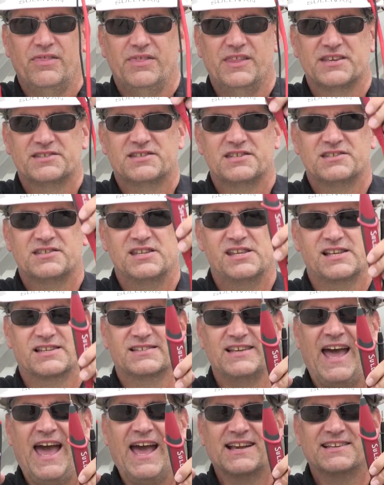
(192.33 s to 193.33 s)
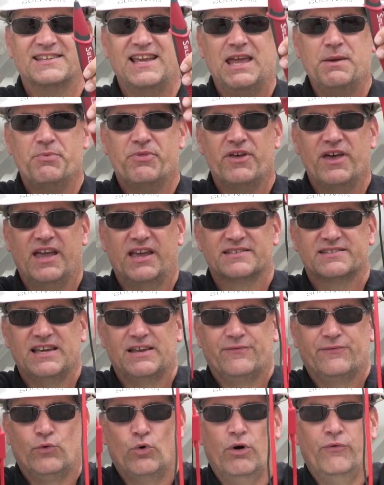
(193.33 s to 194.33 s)
This is the exact same thing as
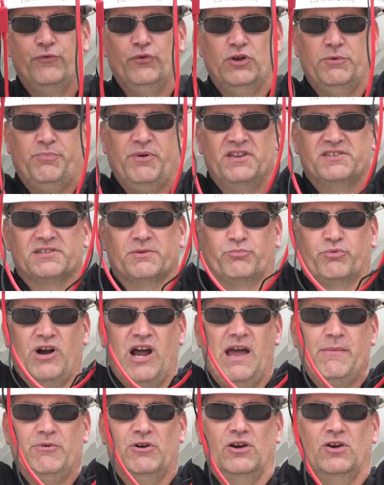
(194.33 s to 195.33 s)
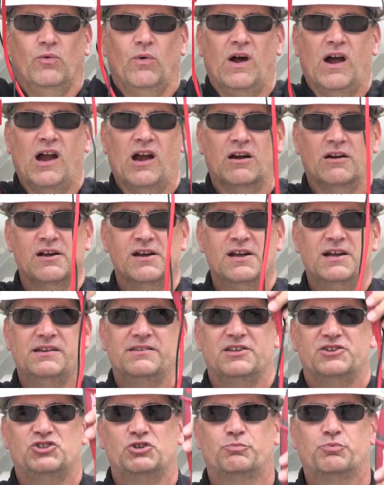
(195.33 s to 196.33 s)
that 4-foot piece of primary wire
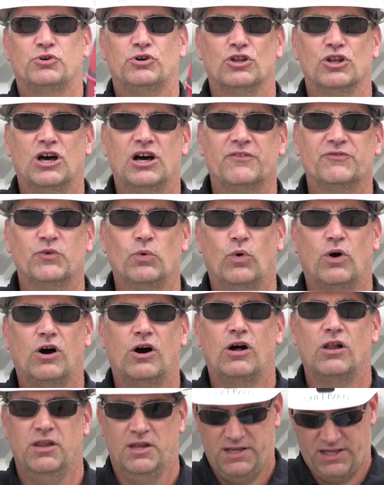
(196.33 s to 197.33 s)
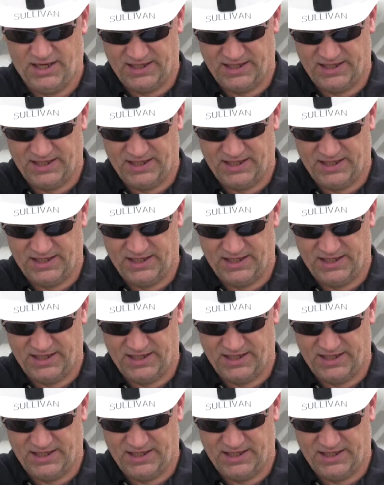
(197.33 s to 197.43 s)
that you pulled off the wall,